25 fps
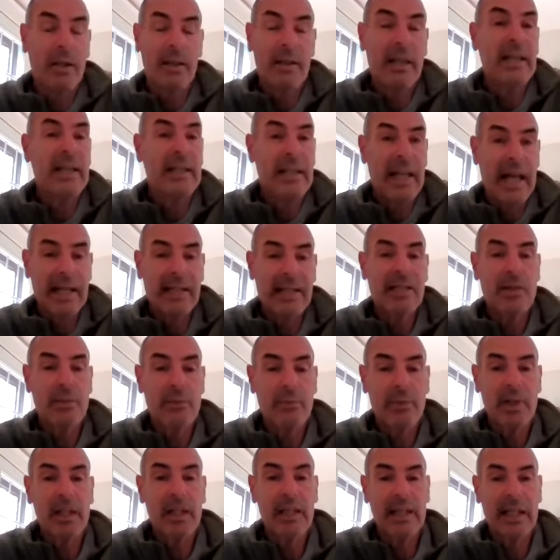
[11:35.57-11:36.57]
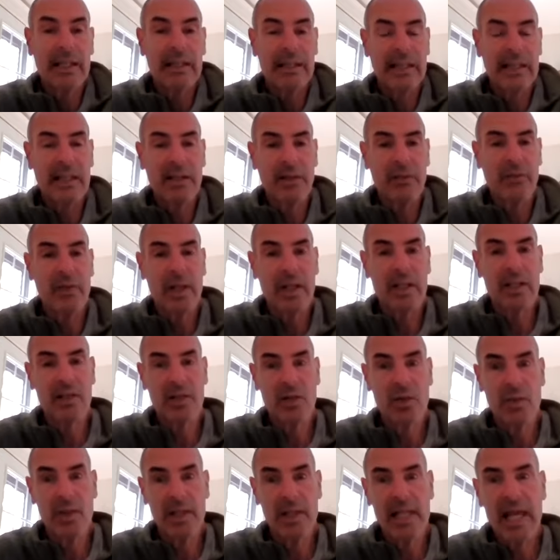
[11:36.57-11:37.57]
Then that's really at the end of the.
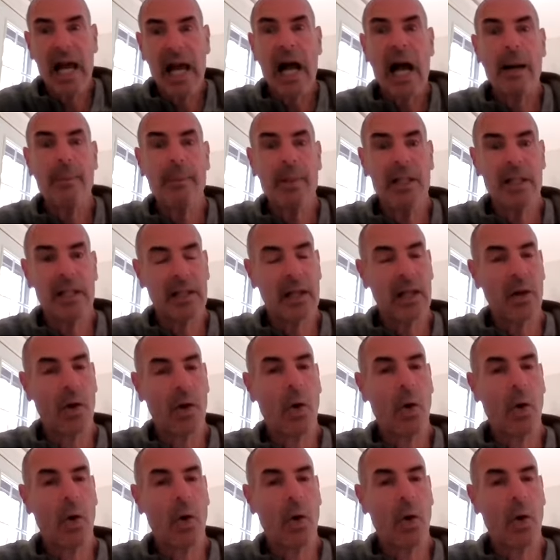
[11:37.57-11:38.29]
So yeah, I mean,